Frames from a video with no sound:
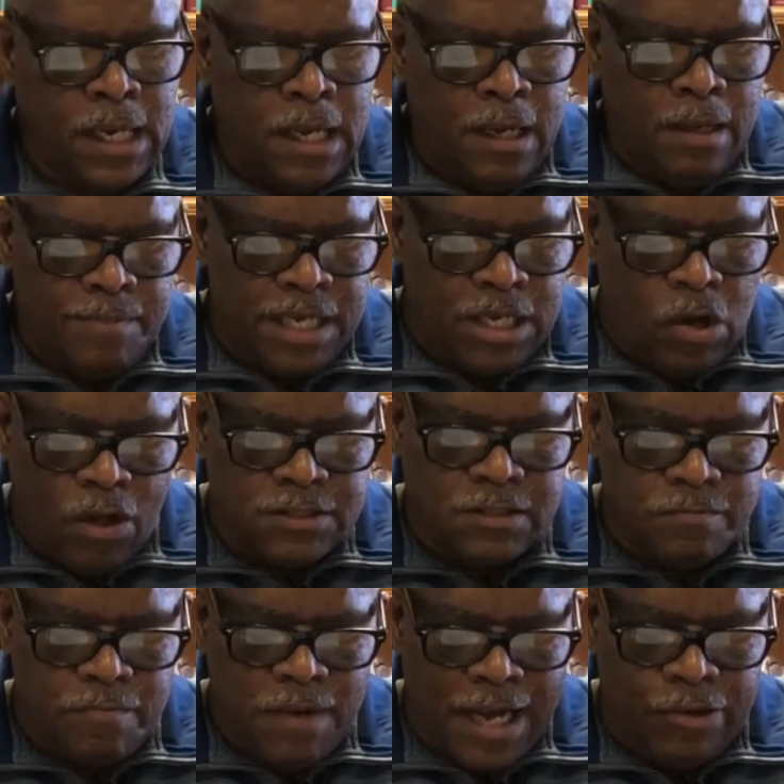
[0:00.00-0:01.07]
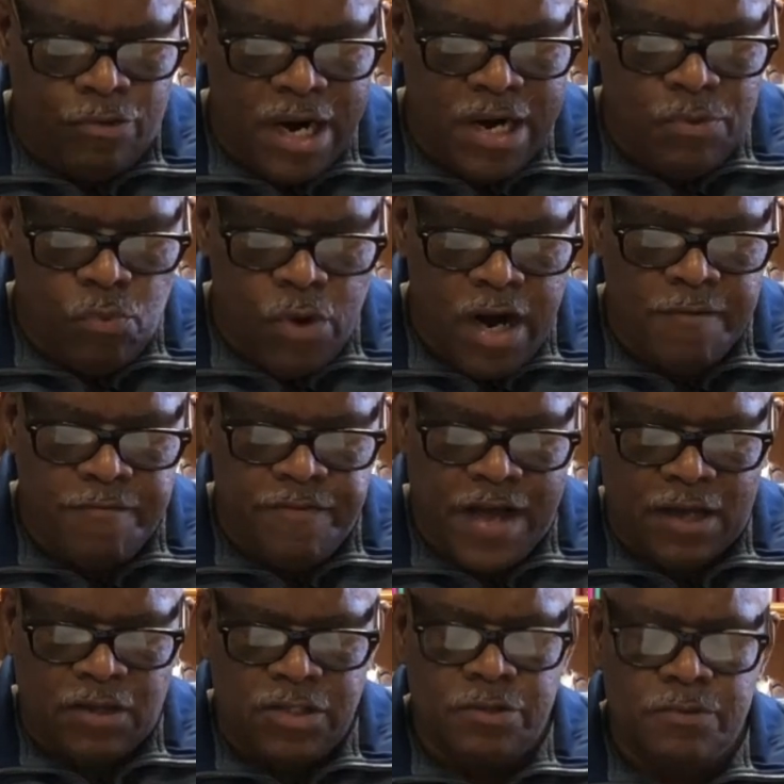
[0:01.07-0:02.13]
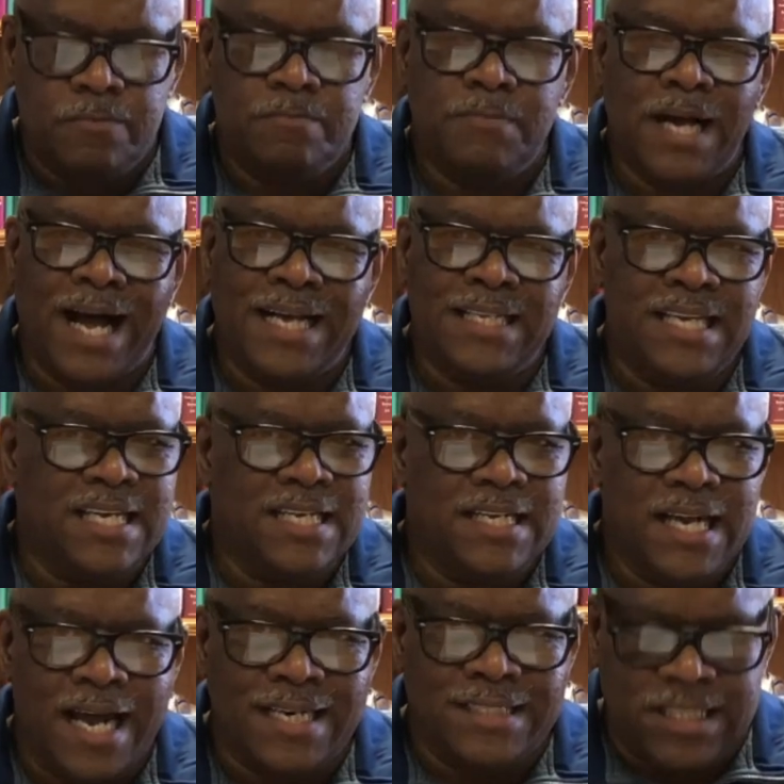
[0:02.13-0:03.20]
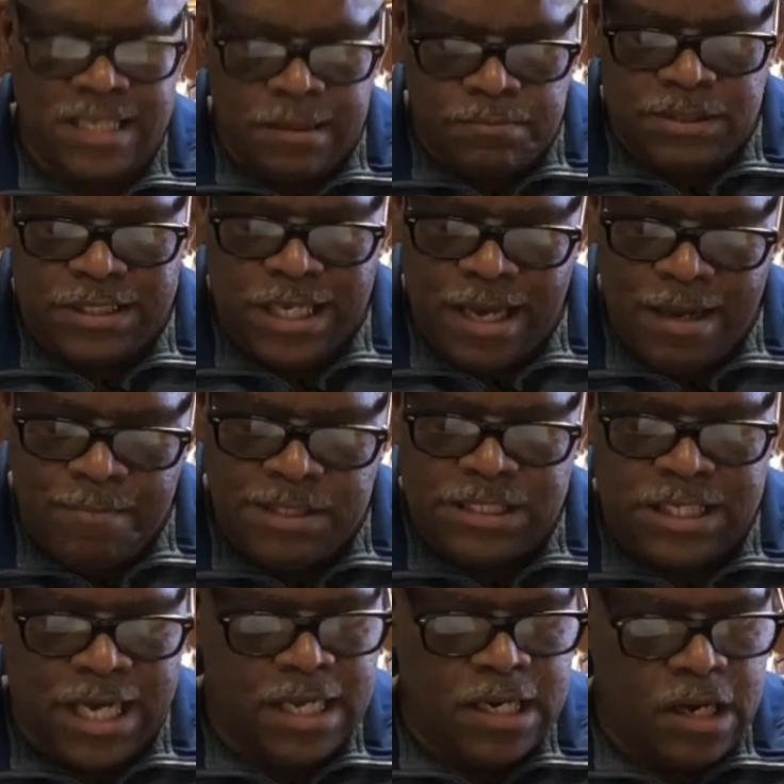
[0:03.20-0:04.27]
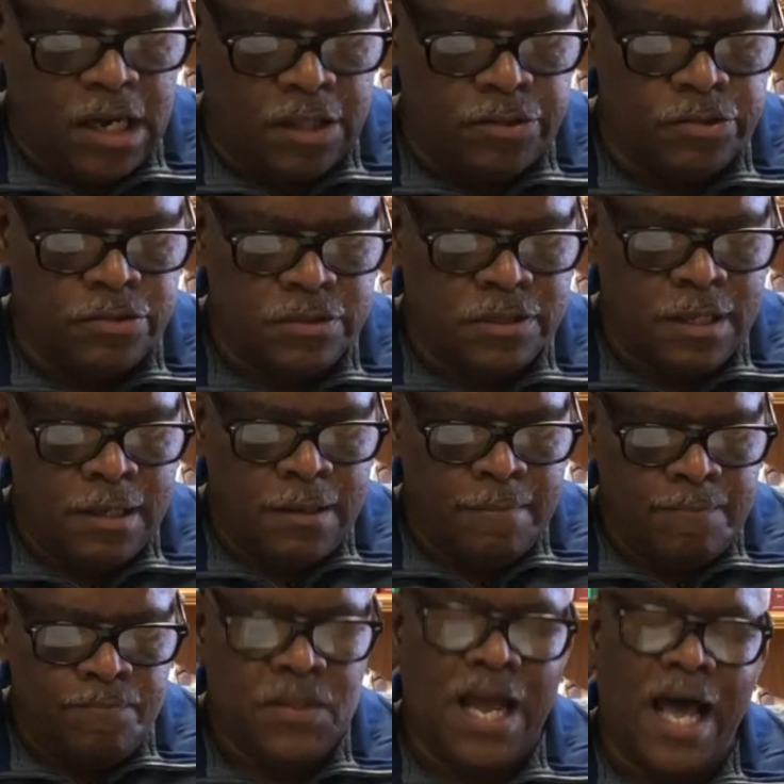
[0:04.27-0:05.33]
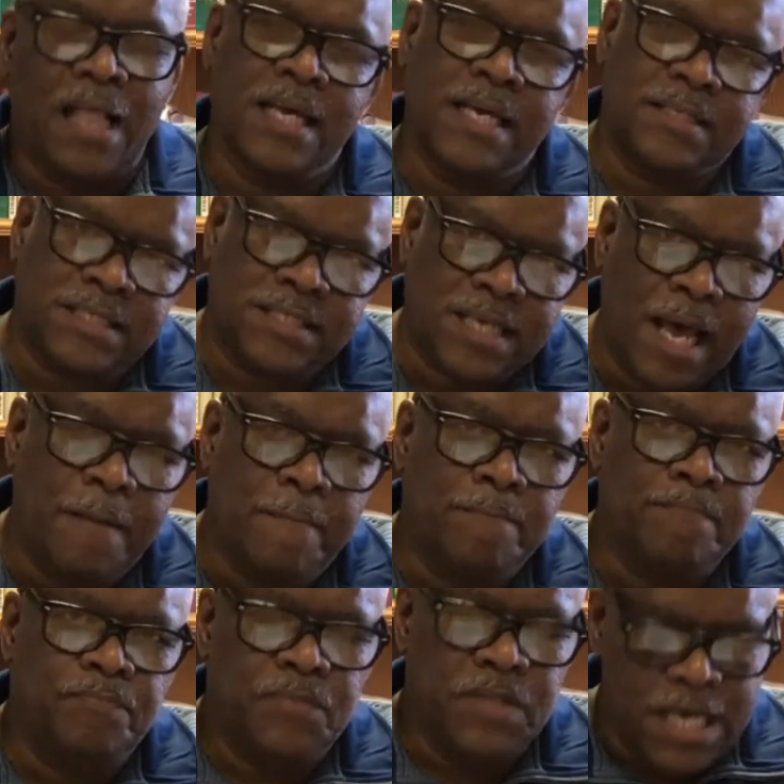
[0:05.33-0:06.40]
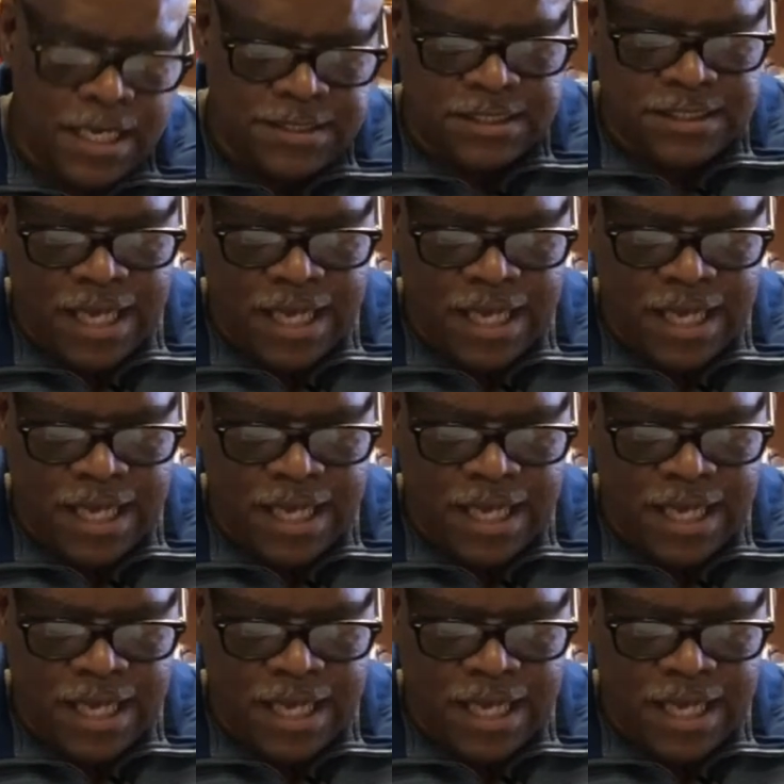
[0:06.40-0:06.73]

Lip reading: of my great rare value, I need not attempt to imitate others. I'll accept, yes, celebrate.